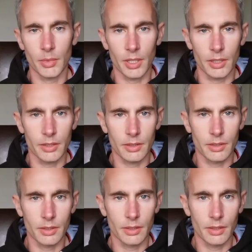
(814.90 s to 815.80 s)
mind
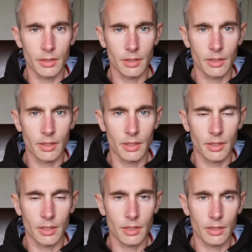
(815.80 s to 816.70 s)

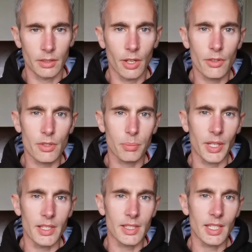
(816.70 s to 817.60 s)
knows a
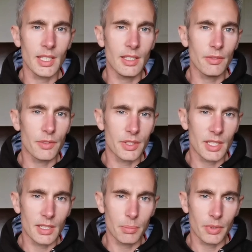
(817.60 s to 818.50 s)
place even
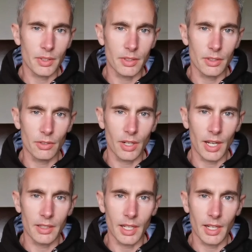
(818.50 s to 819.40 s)
deeper than you're
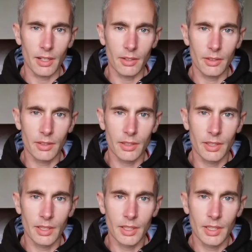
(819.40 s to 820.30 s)
at now.
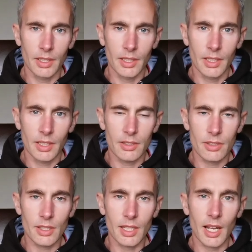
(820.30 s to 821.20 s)

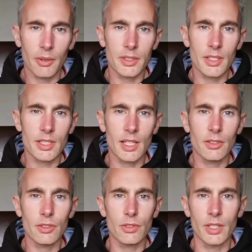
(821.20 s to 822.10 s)
Just allow it to
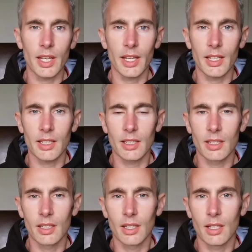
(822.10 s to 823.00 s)
send you there
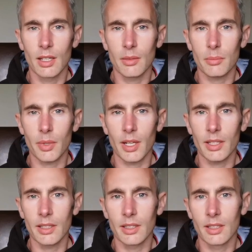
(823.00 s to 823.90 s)

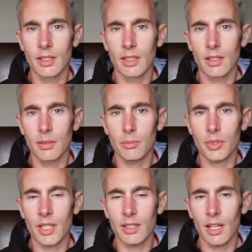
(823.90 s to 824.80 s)
by
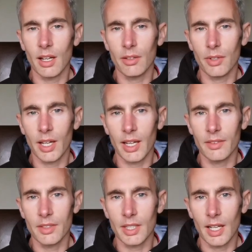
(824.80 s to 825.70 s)
bringing that other
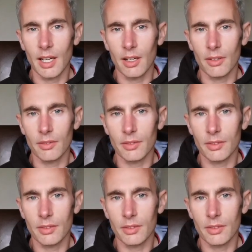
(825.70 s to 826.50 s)
hand down